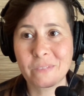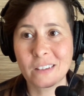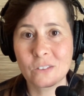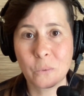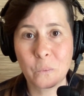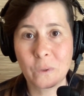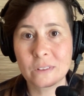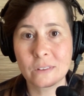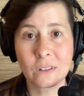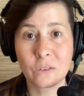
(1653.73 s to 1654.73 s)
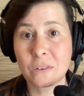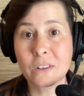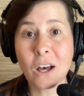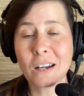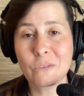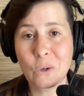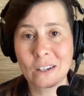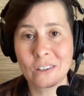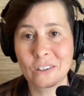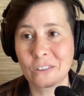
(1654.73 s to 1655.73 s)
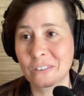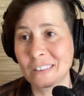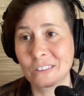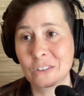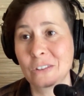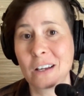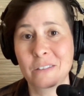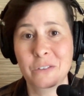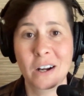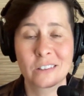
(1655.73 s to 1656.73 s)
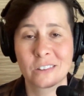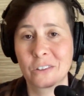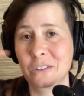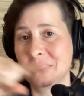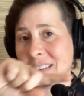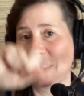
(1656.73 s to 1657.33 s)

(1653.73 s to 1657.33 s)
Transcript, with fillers: There's a lot of water on earth and there's a lot of rocks on earth.